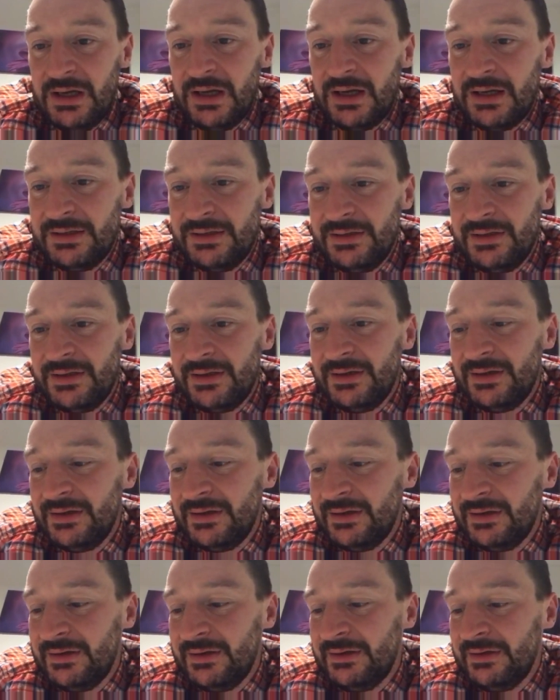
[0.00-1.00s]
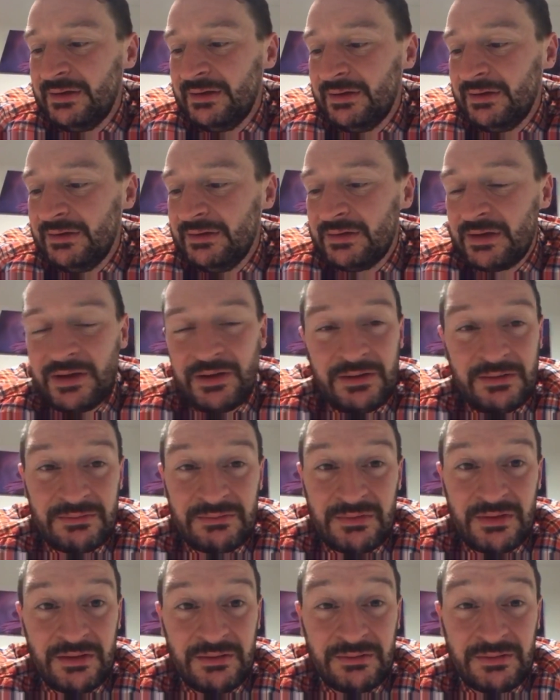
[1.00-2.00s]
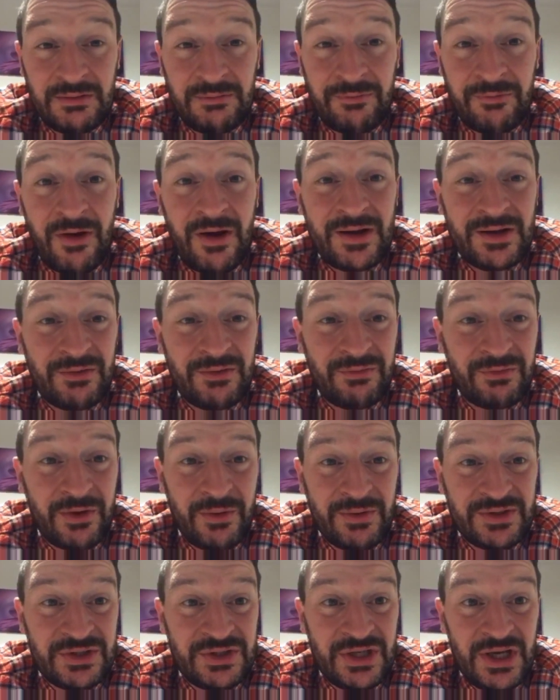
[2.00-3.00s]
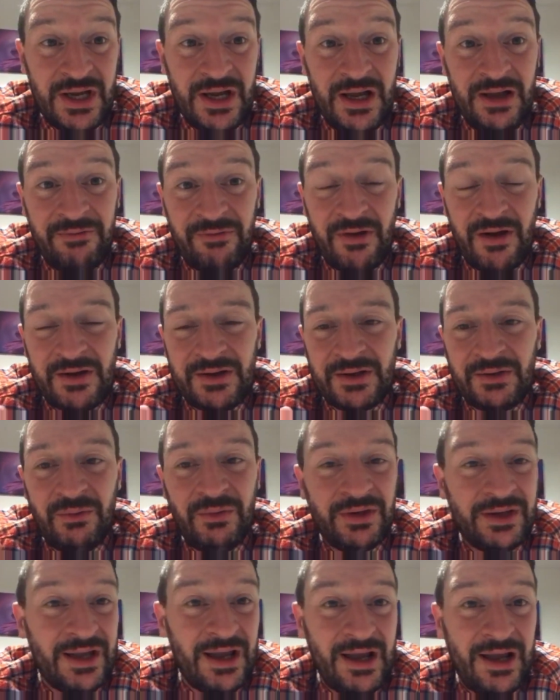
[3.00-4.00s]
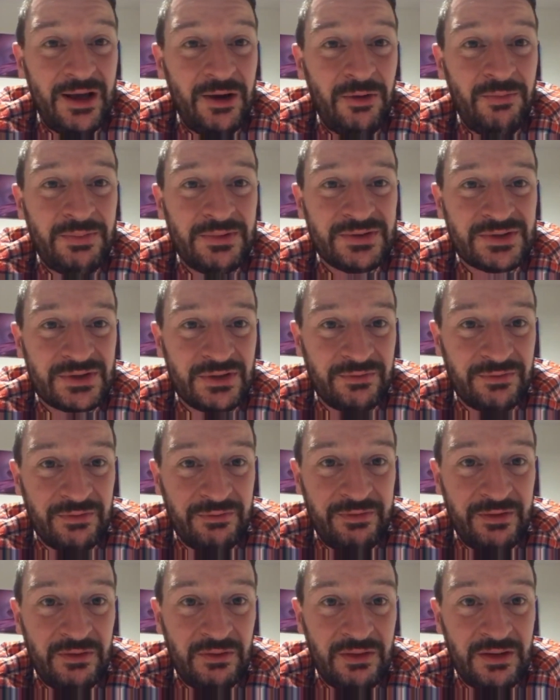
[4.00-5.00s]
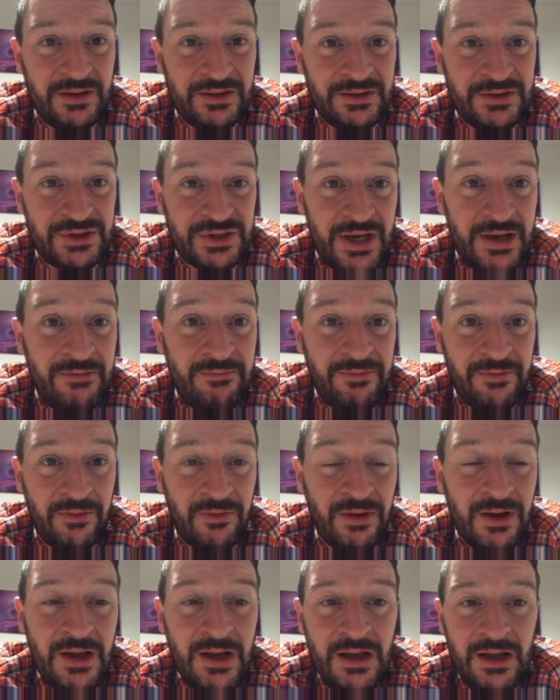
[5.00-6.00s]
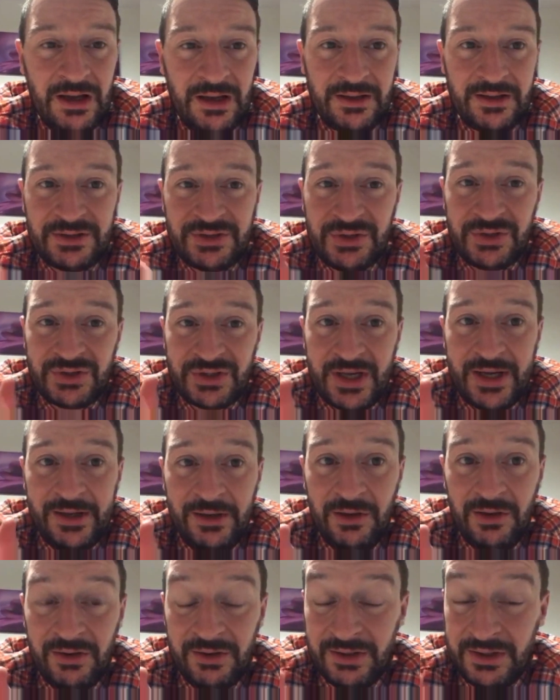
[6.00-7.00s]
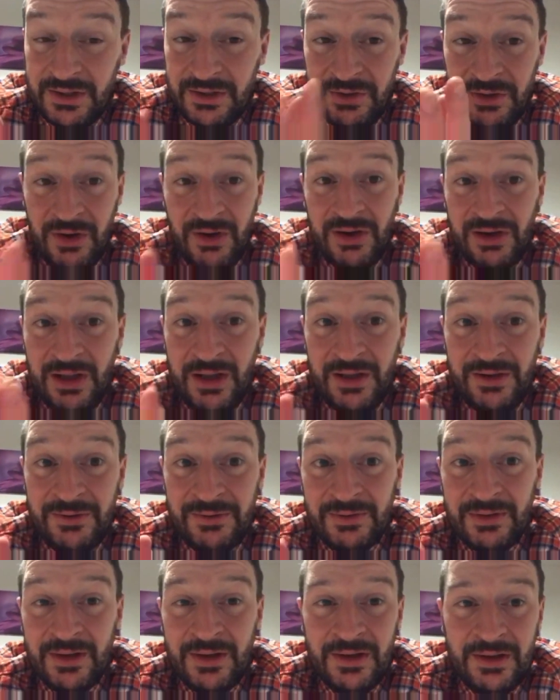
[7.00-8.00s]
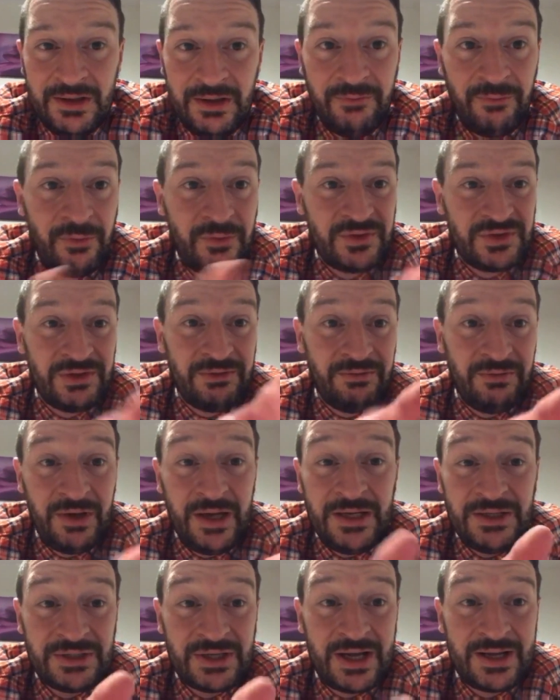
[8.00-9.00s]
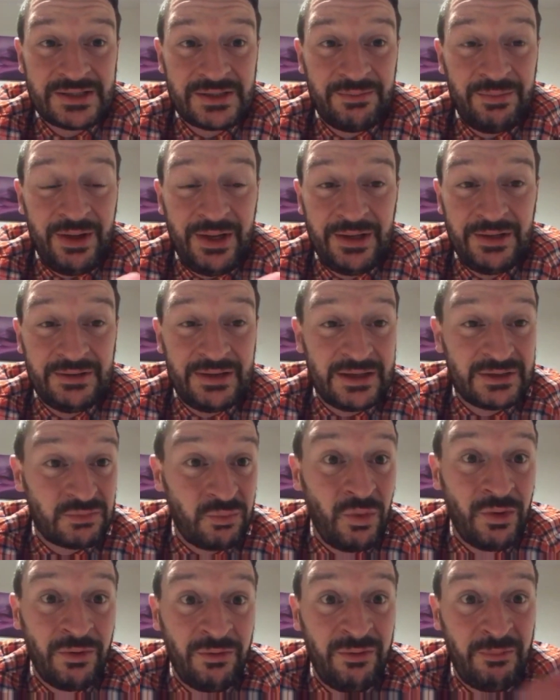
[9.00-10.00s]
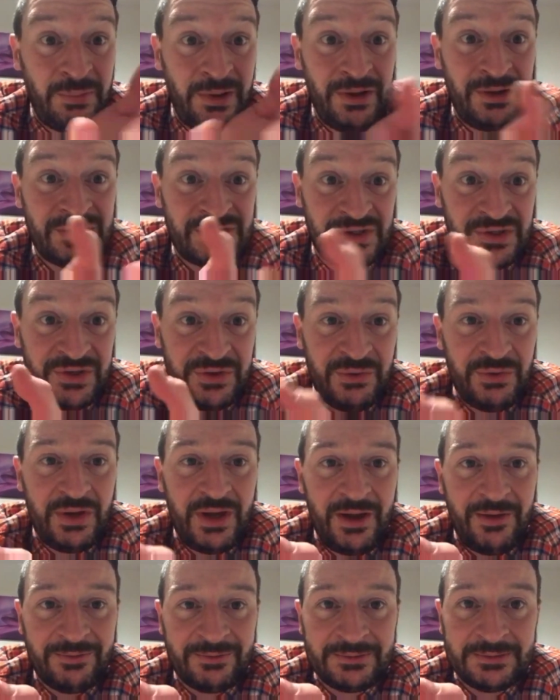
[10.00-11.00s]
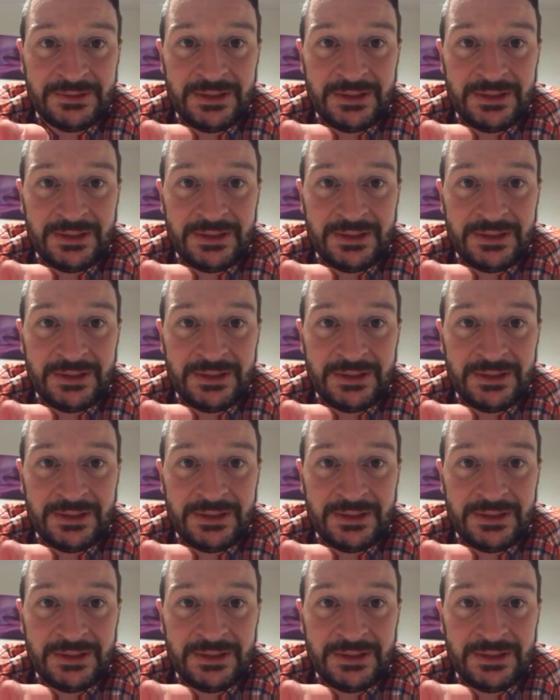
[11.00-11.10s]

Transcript: and they're frightened of going to GA, frightened of going and get help and stuff. They feel like it's shameful. And I just say, look, you're not alone. You've obviously reached out to me. That's one other person you know.